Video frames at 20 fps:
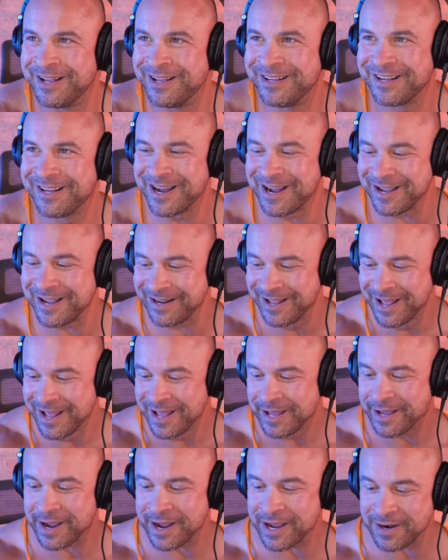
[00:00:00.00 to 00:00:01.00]

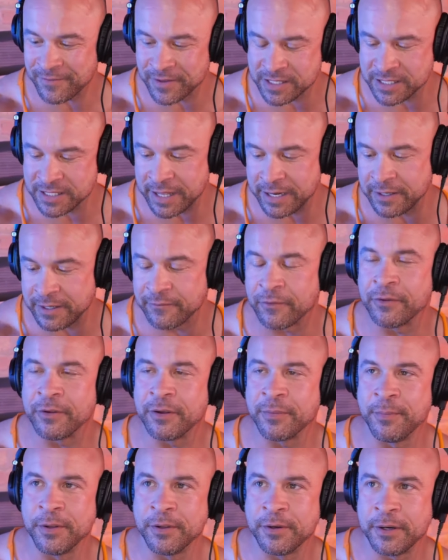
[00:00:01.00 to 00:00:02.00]
kind of exciting for the
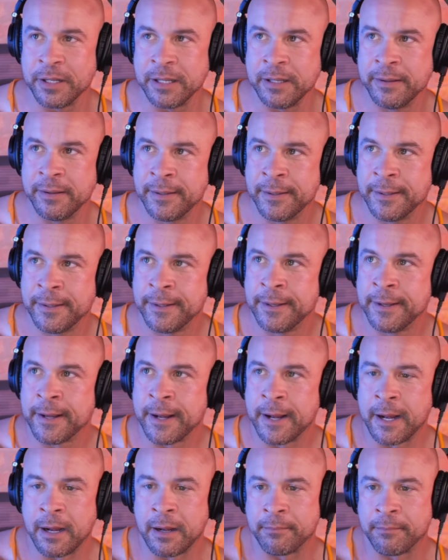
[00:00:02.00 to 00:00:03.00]
community.
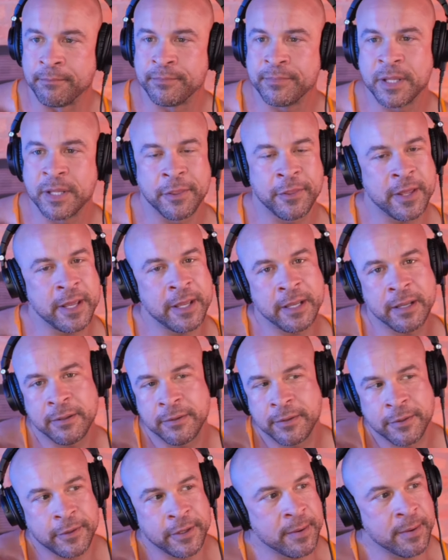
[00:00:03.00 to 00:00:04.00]
The
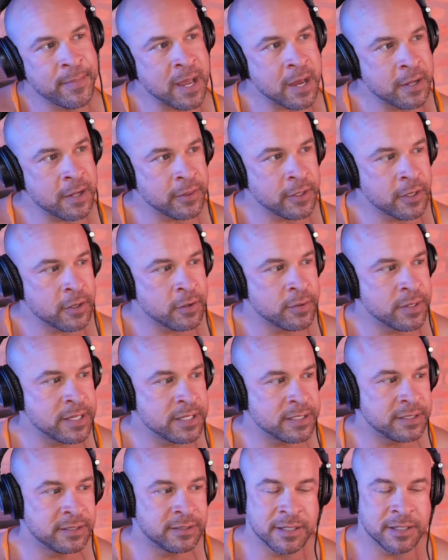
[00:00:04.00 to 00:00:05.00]
thing about it though is
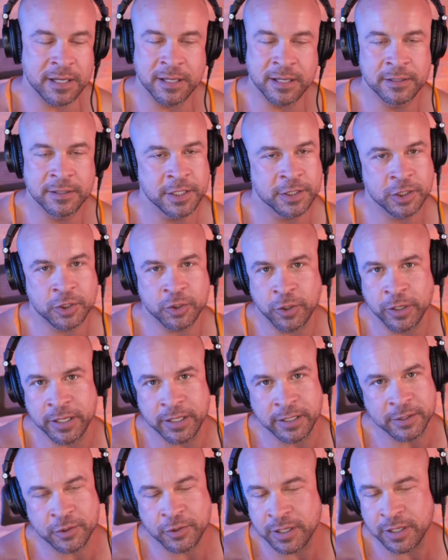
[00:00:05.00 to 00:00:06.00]
just treat
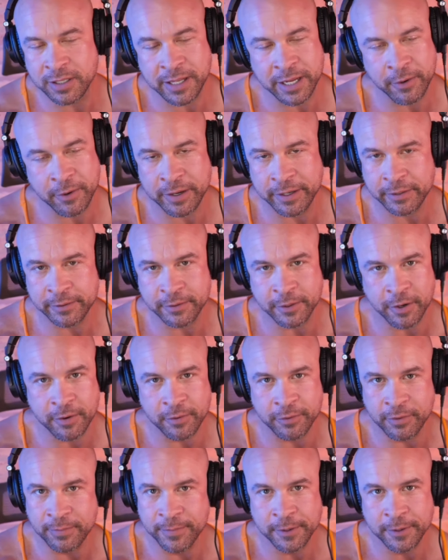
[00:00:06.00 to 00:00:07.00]
it like regular growth
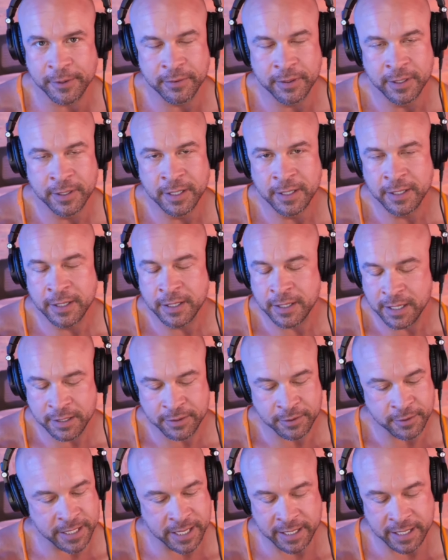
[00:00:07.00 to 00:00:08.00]
hormone. Either
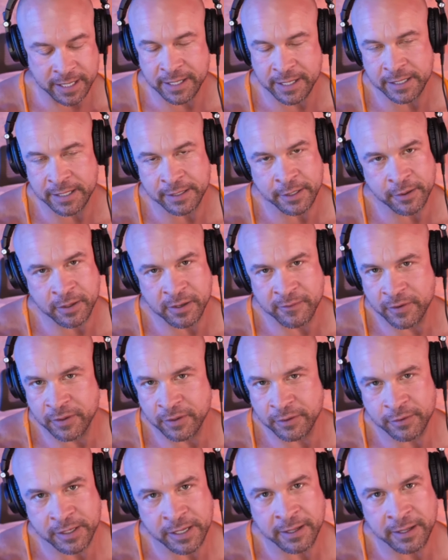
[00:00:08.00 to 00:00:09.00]
take it daily or every other
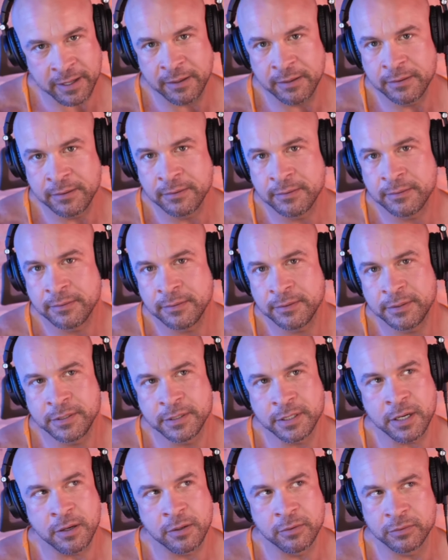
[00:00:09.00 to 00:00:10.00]
day.
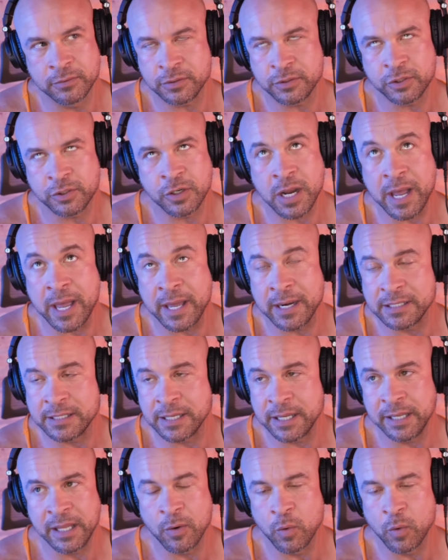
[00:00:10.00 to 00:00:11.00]
Don't try to
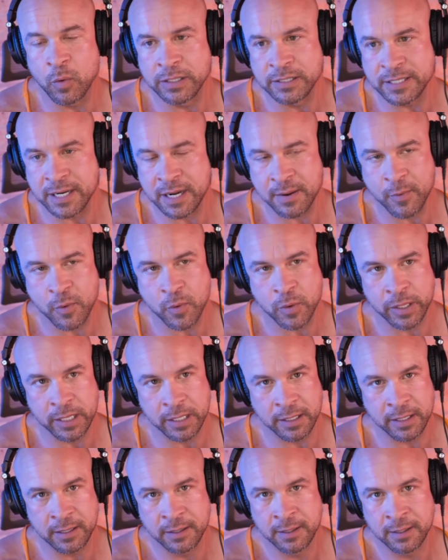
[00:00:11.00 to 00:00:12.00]
take it one time a
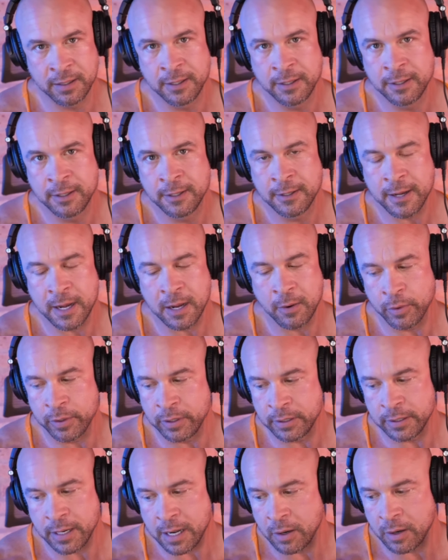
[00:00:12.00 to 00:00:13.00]
week. I
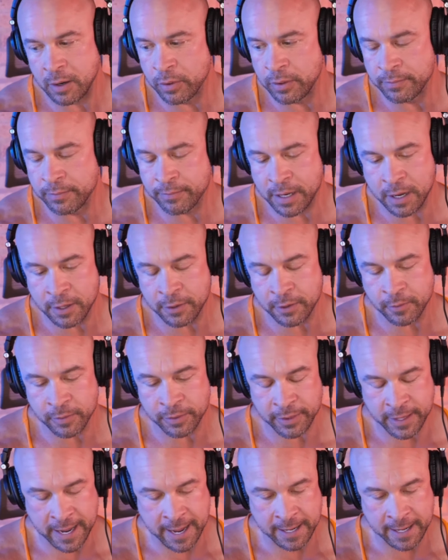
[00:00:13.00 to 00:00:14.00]
wouldn't bother with
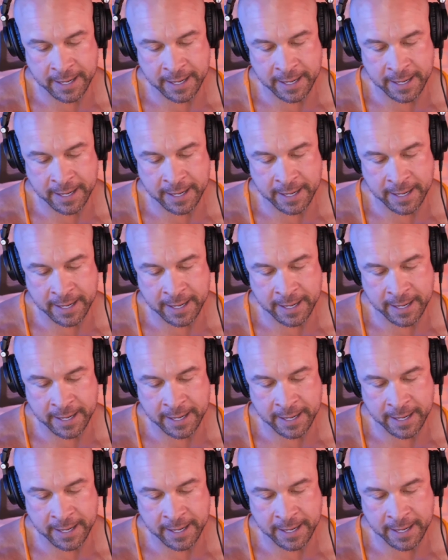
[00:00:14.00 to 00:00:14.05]
that.